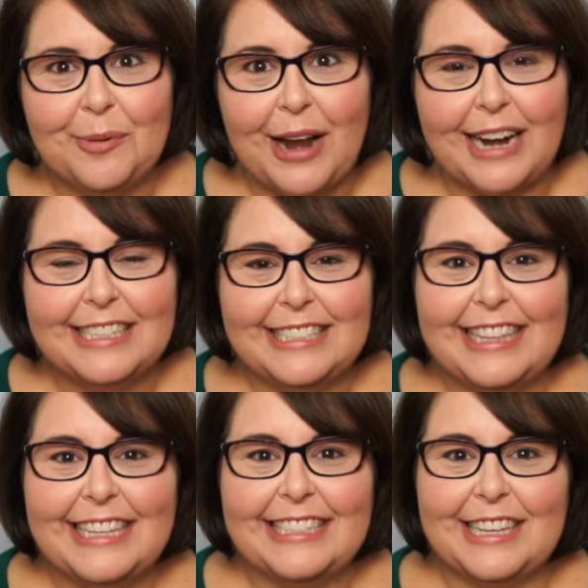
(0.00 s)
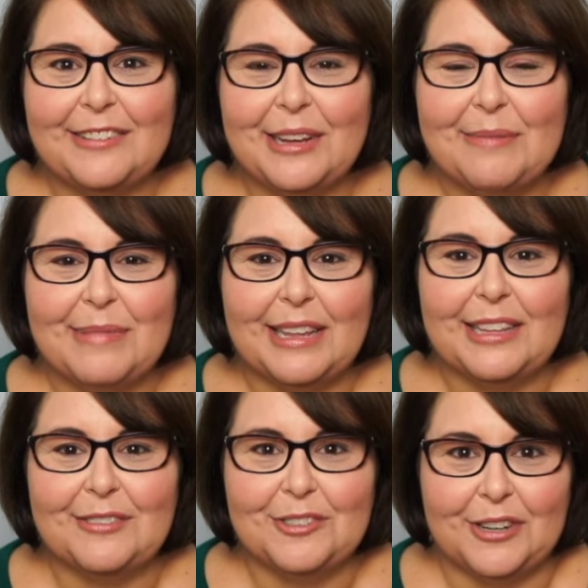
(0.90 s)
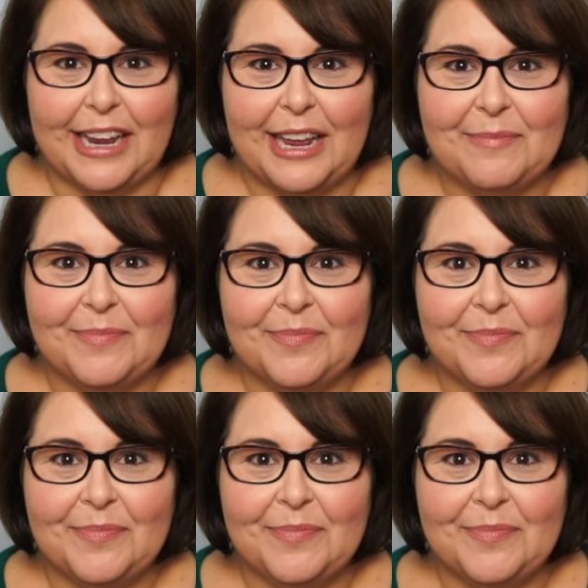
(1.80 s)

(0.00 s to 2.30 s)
practicing this skill can be a little tricky.